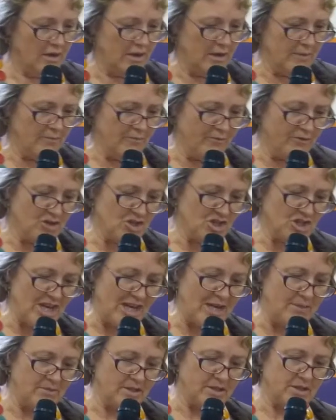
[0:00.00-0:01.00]
I'm
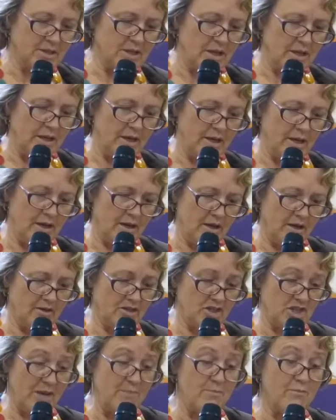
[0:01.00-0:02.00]
shamefully
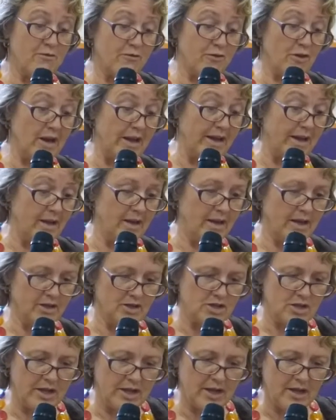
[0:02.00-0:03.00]

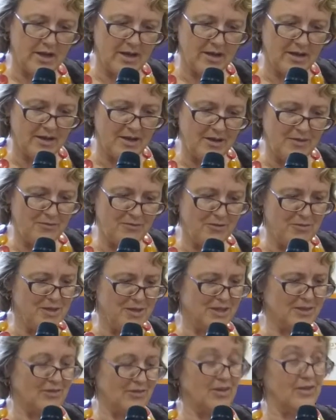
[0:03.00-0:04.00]
actually,
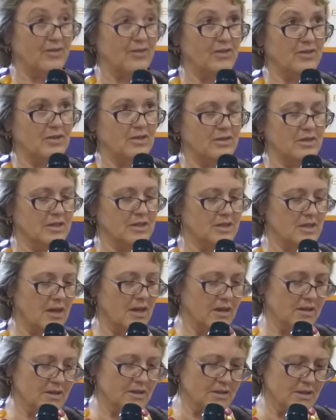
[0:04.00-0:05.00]
infamous for doing this
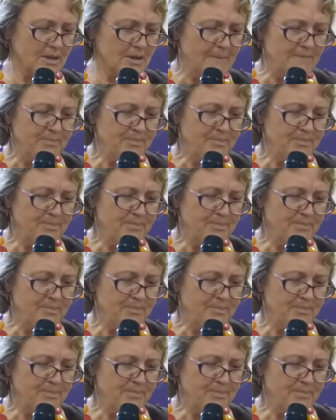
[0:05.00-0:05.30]
last.